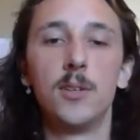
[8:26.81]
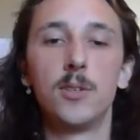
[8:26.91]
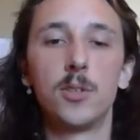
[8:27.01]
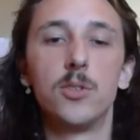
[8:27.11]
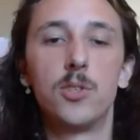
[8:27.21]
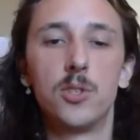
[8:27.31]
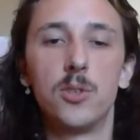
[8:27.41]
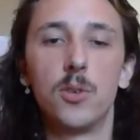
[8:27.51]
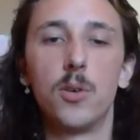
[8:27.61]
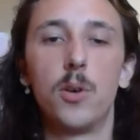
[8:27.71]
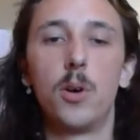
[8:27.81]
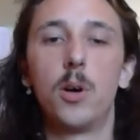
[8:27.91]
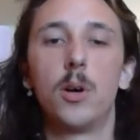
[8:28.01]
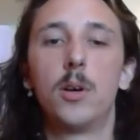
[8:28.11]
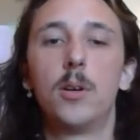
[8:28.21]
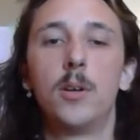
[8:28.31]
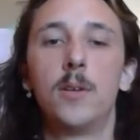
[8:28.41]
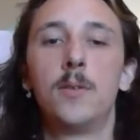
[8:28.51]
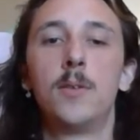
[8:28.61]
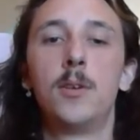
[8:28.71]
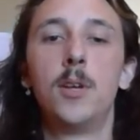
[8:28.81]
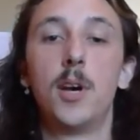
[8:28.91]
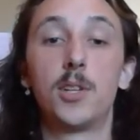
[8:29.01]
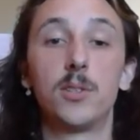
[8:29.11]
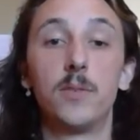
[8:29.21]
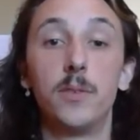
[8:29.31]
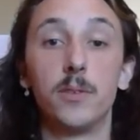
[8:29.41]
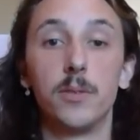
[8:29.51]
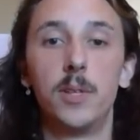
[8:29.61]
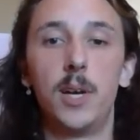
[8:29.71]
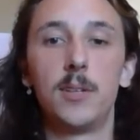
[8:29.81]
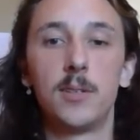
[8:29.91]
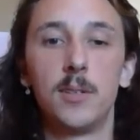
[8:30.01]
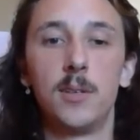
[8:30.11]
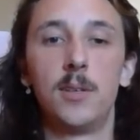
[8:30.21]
So it's just, actually it feels really nice.